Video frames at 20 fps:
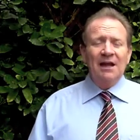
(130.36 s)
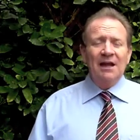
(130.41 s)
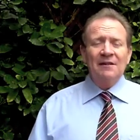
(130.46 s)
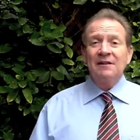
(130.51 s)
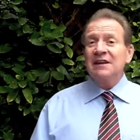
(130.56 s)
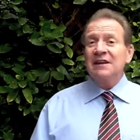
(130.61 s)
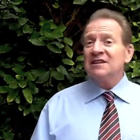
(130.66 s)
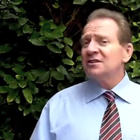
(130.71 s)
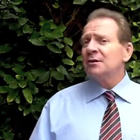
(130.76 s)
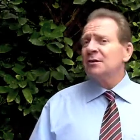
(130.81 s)

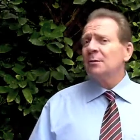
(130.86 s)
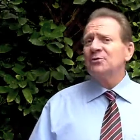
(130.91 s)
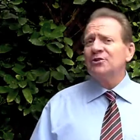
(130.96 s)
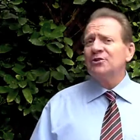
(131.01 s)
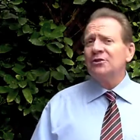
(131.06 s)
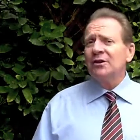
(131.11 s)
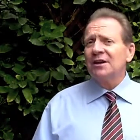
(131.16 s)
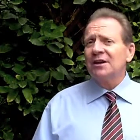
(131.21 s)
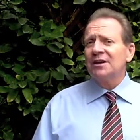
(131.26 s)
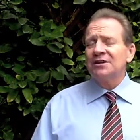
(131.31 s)
And there's an
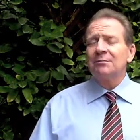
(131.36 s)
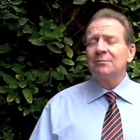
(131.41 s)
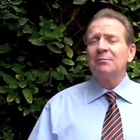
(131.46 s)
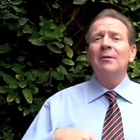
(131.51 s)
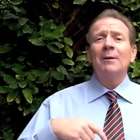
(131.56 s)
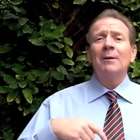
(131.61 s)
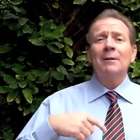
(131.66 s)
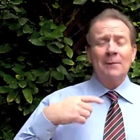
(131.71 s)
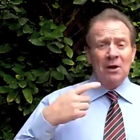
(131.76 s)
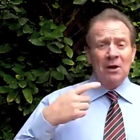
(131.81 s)
opportunity to
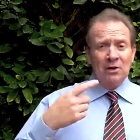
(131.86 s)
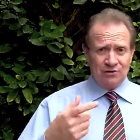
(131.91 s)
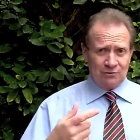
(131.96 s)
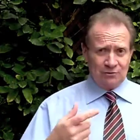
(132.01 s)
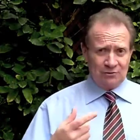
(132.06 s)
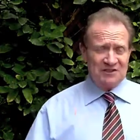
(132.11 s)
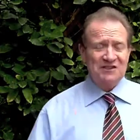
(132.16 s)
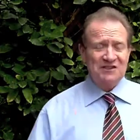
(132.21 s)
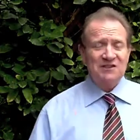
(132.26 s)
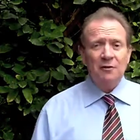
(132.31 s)
promote
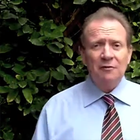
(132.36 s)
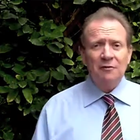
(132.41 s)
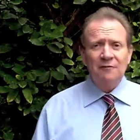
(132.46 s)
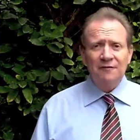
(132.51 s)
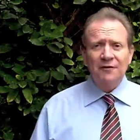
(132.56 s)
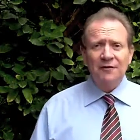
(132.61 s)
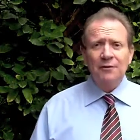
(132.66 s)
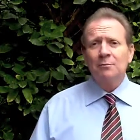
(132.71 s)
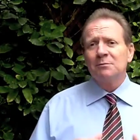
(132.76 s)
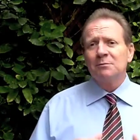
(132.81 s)

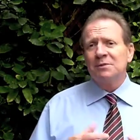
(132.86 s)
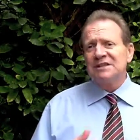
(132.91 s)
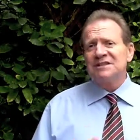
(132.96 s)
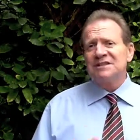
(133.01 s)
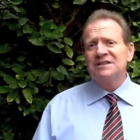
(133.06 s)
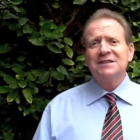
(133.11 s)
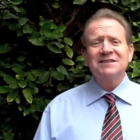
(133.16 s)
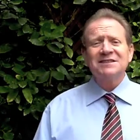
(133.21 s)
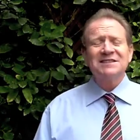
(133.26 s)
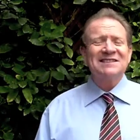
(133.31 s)
yourself, your
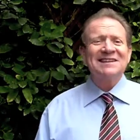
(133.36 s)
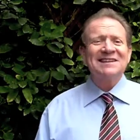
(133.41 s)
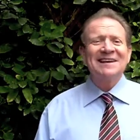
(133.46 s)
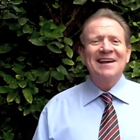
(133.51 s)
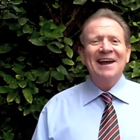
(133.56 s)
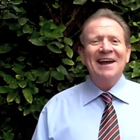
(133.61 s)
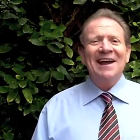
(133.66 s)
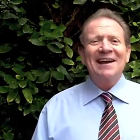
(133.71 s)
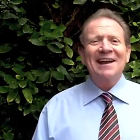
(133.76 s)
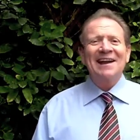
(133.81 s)
business,
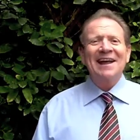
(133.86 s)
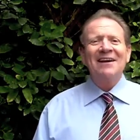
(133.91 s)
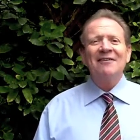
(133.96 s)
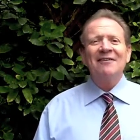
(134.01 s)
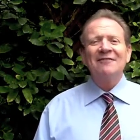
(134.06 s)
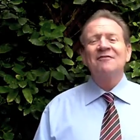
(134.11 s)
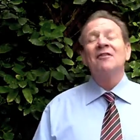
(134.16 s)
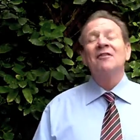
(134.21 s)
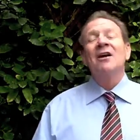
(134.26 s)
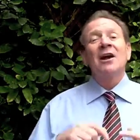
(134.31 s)
and
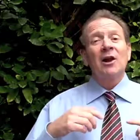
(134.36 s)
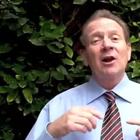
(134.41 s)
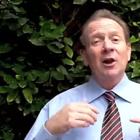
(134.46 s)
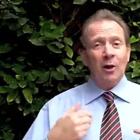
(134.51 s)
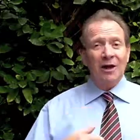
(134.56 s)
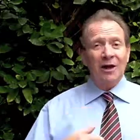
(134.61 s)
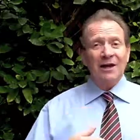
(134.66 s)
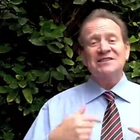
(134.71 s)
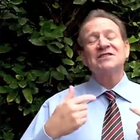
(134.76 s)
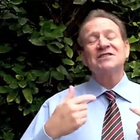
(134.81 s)
have
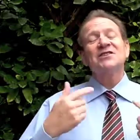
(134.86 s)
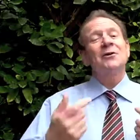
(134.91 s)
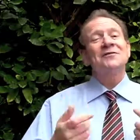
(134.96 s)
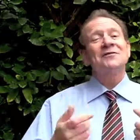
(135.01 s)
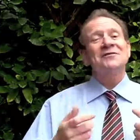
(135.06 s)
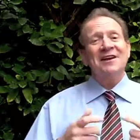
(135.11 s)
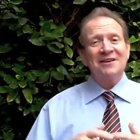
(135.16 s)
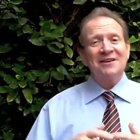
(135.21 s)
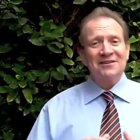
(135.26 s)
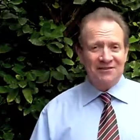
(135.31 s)
clients
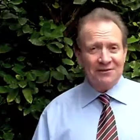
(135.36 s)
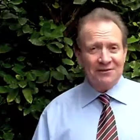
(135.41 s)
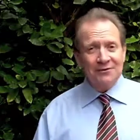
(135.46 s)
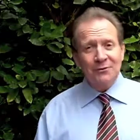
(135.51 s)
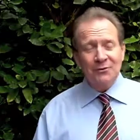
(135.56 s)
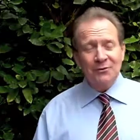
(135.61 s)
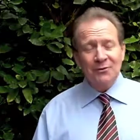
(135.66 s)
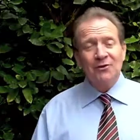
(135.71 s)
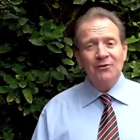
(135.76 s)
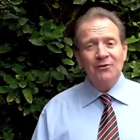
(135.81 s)
contact
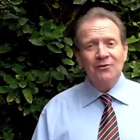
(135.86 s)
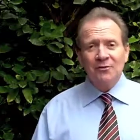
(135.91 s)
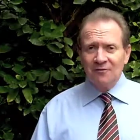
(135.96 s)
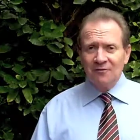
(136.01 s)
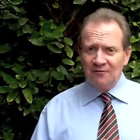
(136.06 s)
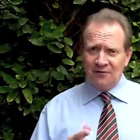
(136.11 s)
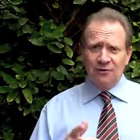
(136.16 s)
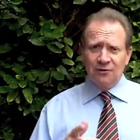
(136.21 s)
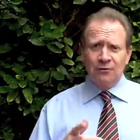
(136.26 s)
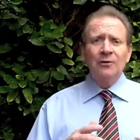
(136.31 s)
you who
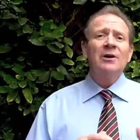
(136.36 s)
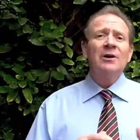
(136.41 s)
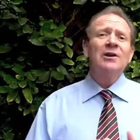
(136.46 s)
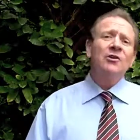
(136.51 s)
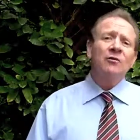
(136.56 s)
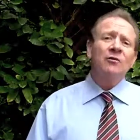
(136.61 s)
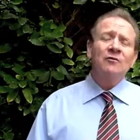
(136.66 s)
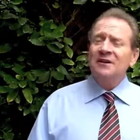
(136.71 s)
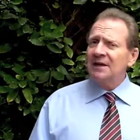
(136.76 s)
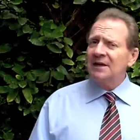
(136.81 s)
view
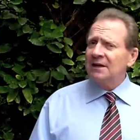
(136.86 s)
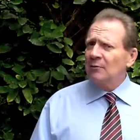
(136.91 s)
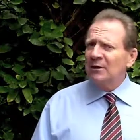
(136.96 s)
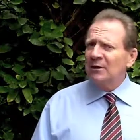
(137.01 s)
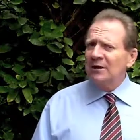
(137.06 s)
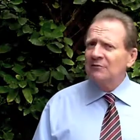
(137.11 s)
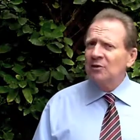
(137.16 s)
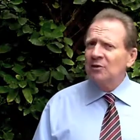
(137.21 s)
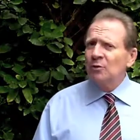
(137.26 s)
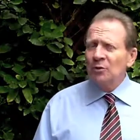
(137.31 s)
your
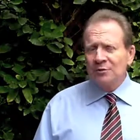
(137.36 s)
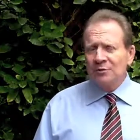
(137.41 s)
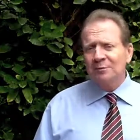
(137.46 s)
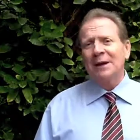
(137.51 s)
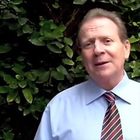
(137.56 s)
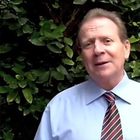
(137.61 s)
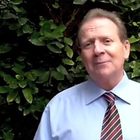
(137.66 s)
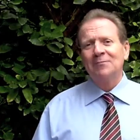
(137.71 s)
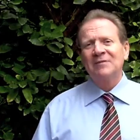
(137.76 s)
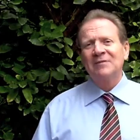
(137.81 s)
video interview with
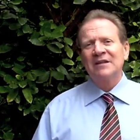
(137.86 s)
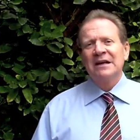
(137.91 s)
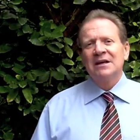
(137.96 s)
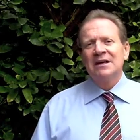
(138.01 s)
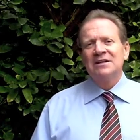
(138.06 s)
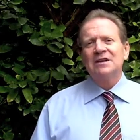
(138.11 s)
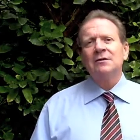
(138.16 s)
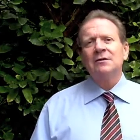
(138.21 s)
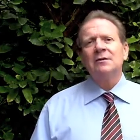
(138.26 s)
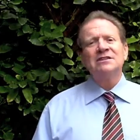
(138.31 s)
me.
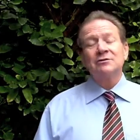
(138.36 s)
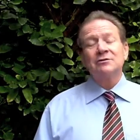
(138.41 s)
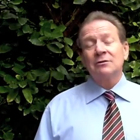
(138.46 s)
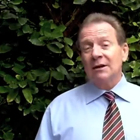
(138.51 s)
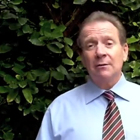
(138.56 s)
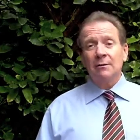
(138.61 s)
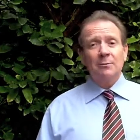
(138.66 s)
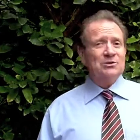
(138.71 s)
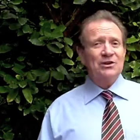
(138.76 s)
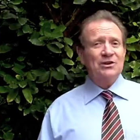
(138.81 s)
So it's a
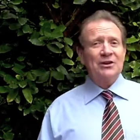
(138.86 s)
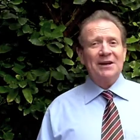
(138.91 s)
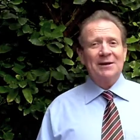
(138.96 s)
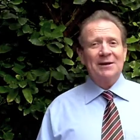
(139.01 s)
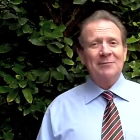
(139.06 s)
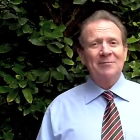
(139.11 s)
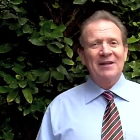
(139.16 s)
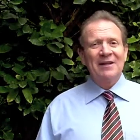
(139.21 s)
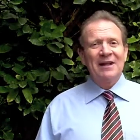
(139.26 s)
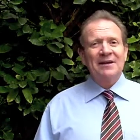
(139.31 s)
great opportunity.